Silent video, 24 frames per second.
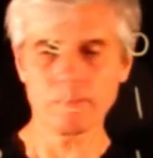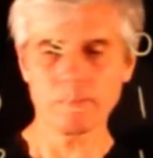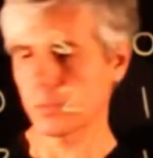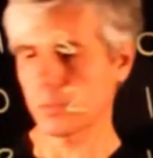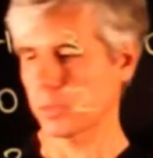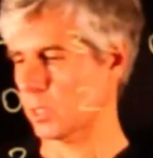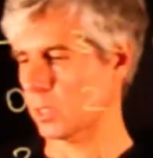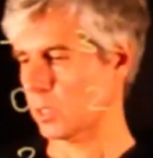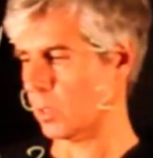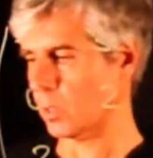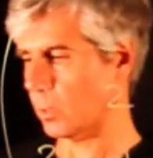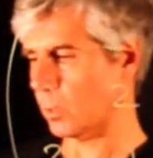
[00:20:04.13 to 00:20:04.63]

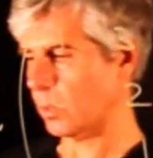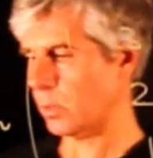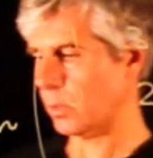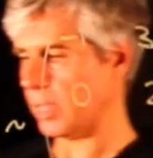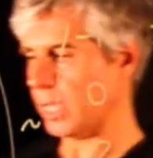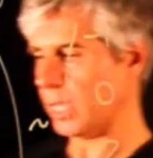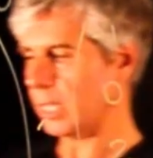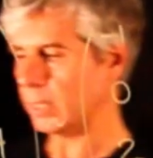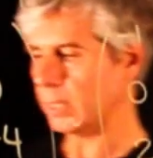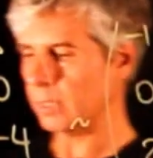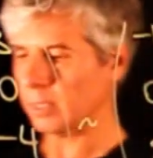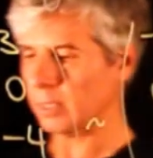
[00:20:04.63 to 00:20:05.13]
So
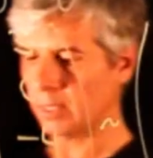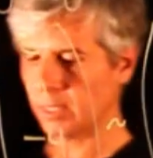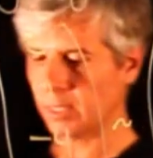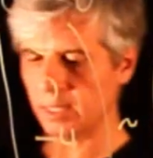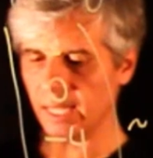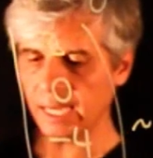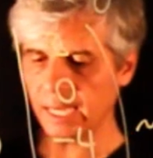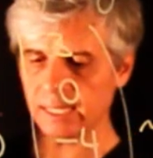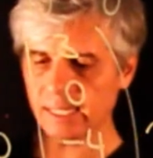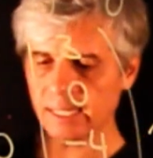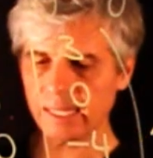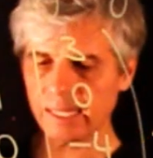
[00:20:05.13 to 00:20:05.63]
then the
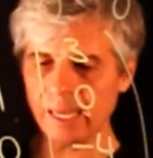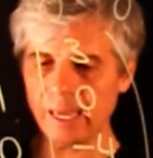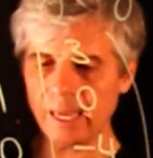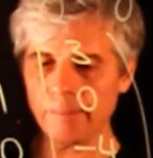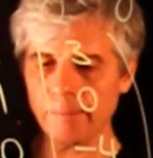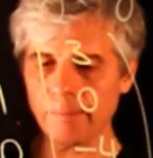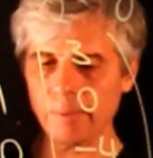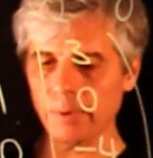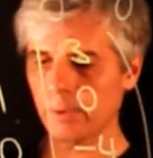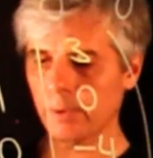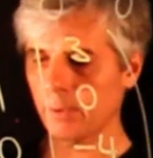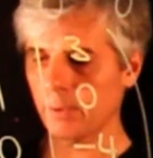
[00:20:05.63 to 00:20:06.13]
next
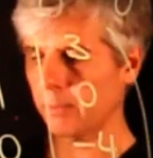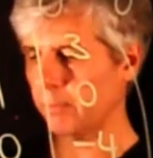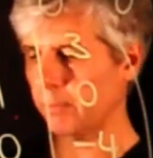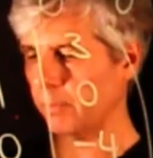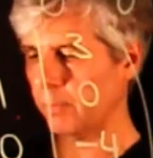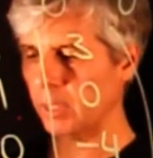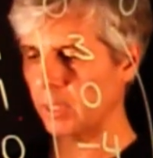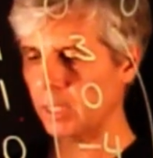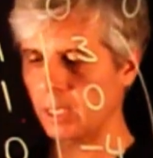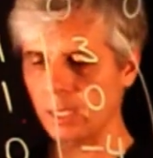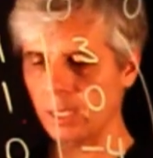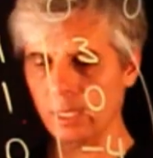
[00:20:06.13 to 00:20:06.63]
step
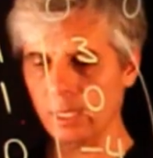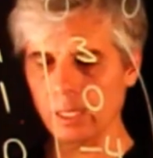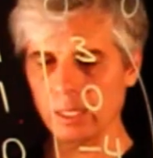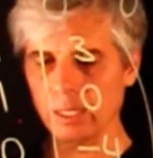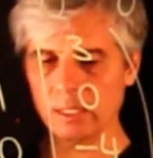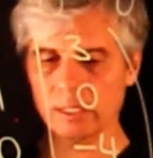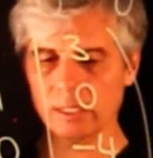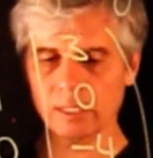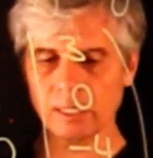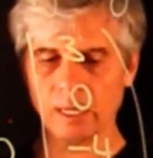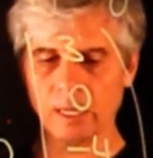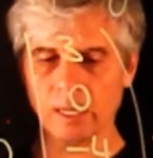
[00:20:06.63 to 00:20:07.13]

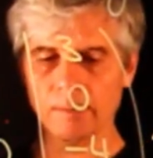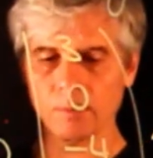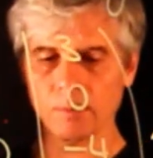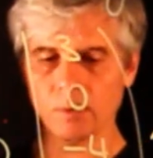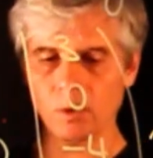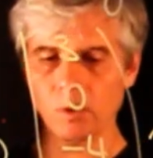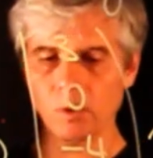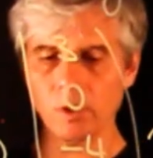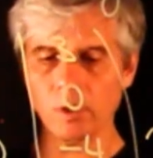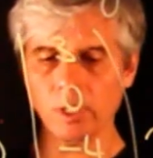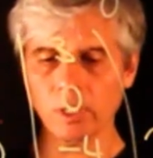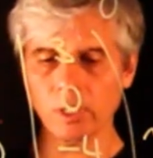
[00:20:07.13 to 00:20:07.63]
is I'm
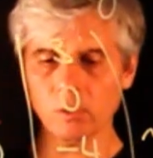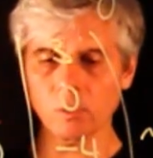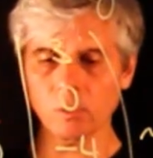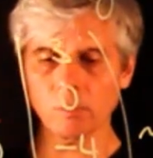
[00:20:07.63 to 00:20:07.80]
going to